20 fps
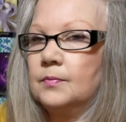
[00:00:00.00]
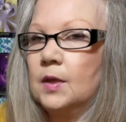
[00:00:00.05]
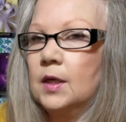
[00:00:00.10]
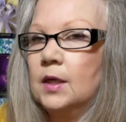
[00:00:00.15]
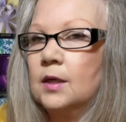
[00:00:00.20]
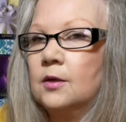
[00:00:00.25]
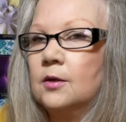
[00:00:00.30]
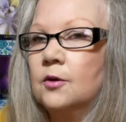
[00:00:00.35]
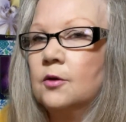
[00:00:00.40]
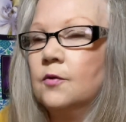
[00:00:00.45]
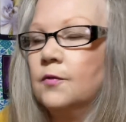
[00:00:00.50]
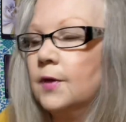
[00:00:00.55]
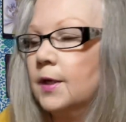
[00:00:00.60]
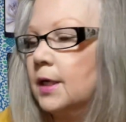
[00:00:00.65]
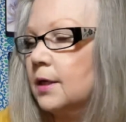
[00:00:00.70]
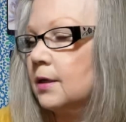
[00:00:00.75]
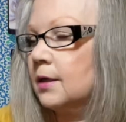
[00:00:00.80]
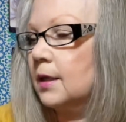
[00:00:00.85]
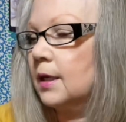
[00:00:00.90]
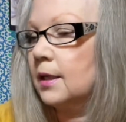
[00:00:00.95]
don't know if I
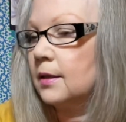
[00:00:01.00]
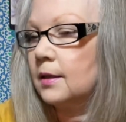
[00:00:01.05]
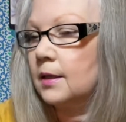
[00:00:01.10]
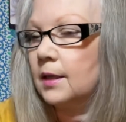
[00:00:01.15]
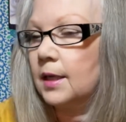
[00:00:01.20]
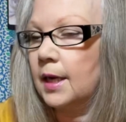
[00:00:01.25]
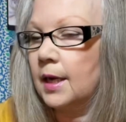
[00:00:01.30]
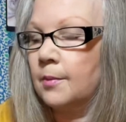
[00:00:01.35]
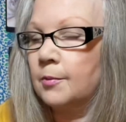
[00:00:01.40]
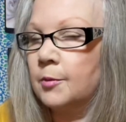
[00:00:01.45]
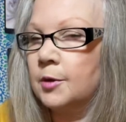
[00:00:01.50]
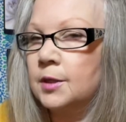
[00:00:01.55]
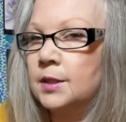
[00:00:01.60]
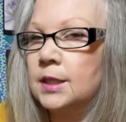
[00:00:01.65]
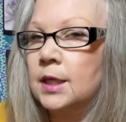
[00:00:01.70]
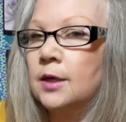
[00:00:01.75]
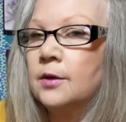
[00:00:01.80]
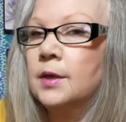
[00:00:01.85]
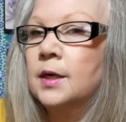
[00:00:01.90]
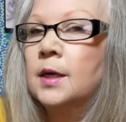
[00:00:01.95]
can get the camera
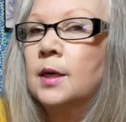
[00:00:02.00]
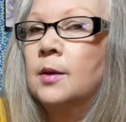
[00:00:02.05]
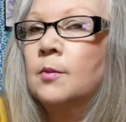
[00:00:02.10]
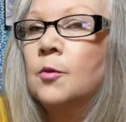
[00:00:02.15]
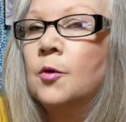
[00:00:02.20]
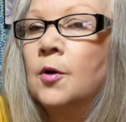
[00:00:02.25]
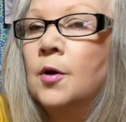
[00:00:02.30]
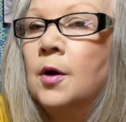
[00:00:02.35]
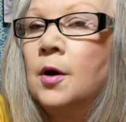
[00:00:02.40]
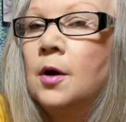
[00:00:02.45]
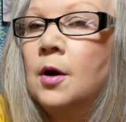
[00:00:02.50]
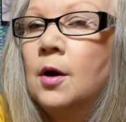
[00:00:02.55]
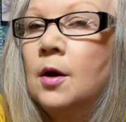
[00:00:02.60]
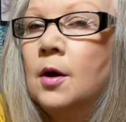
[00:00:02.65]
down anymore.